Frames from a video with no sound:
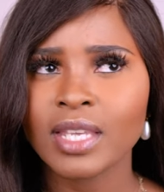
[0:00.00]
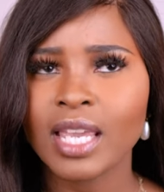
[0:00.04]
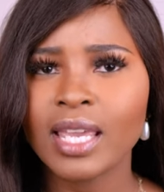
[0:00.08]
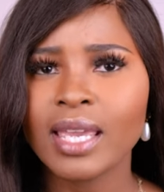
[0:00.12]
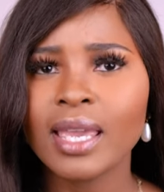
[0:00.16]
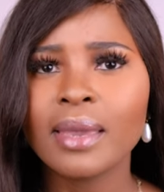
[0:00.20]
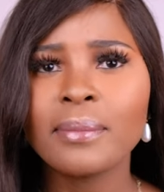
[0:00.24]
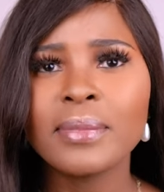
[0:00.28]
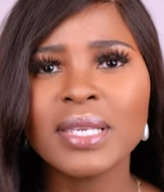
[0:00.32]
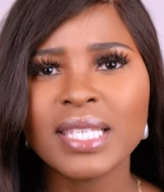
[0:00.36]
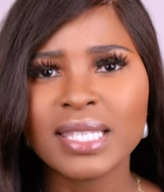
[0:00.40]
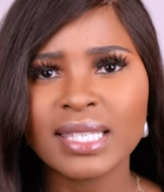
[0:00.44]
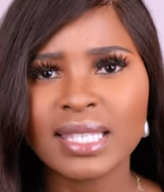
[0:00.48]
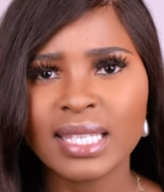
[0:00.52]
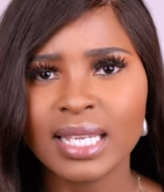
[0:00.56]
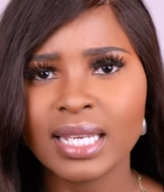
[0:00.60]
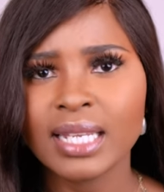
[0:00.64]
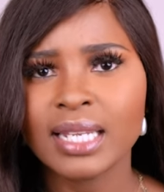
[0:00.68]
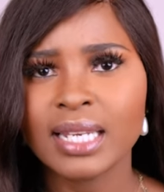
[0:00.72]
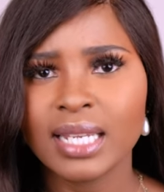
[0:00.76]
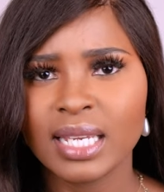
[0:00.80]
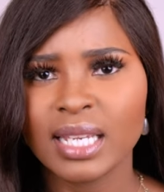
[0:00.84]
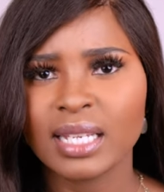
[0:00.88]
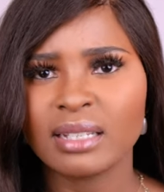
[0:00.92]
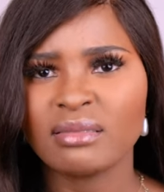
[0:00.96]
it can be
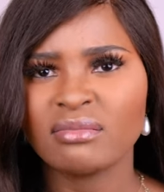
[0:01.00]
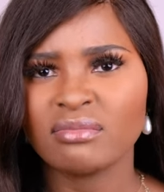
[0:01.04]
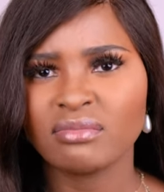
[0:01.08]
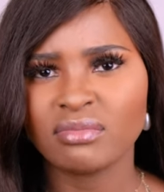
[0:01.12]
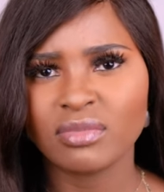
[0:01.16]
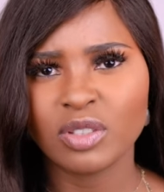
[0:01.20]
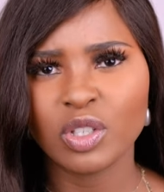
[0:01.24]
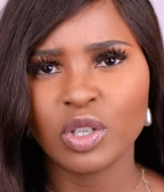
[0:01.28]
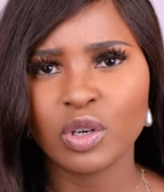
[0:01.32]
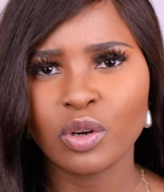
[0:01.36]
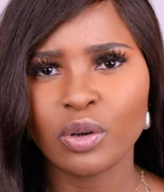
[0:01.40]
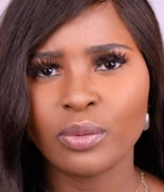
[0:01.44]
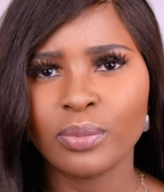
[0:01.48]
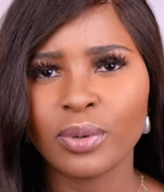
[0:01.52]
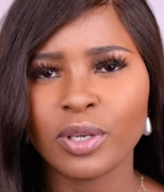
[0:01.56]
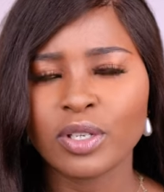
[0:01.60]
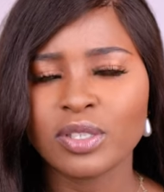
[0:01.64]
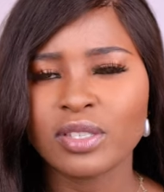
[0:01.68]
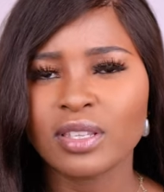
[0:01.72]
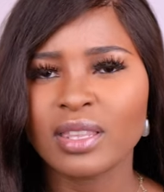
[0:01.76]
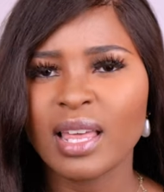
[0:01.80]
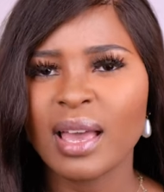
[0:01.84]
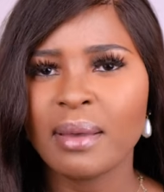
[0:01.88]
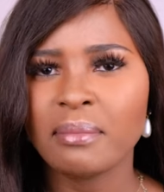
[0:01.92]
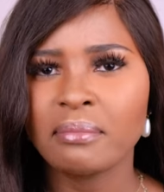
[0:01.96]
sickening, you know,
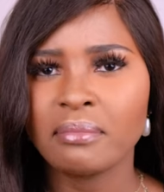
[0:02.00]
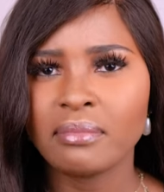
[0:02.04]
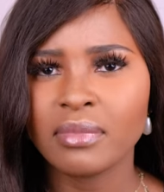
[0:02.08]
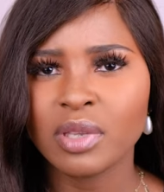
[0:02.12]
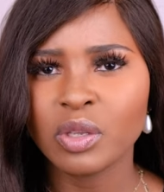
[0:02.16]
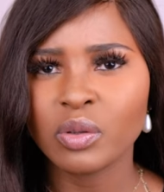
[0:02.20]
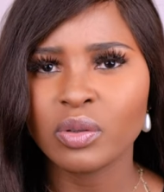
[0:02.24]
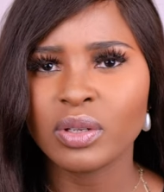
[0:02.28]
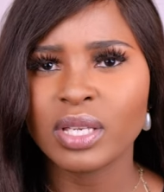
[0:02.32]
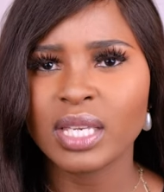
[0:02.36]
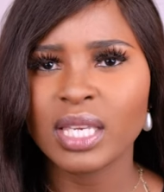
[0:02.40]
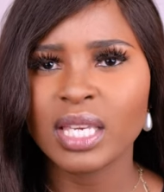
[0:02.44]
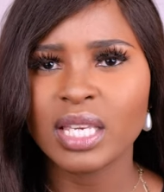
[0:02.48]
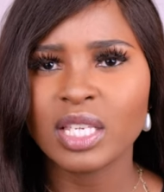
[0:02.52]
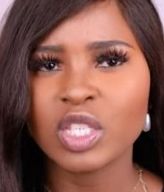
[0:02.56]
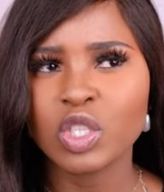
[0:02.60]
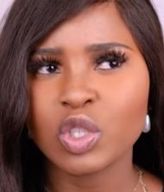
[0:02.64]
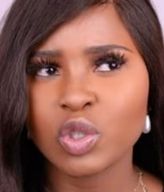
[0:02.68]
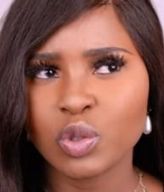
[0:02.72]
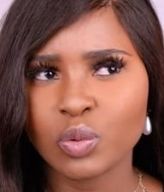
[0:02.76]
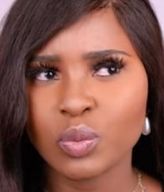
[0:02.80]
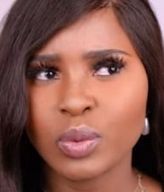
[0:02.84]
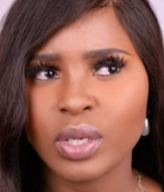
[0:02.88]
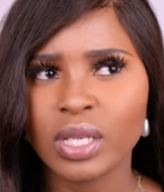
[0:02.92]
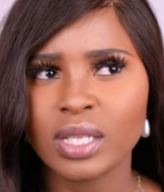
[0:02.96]
because of that milky
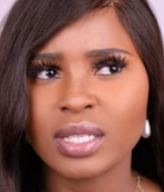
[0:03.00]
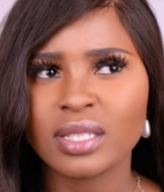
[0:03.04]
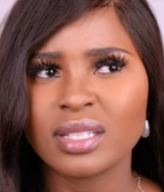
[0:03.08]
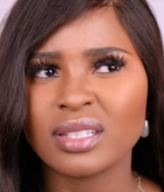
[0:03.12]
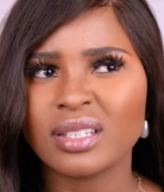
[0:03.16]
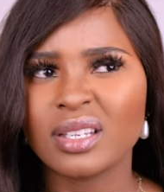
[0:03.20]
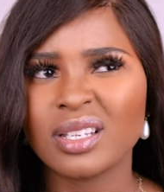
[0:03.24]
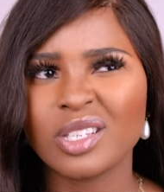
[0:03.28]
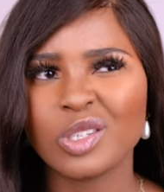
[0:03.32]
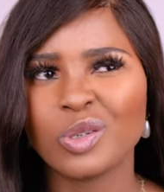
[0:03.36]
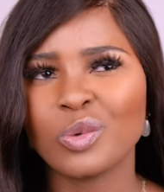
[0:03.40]
sweet.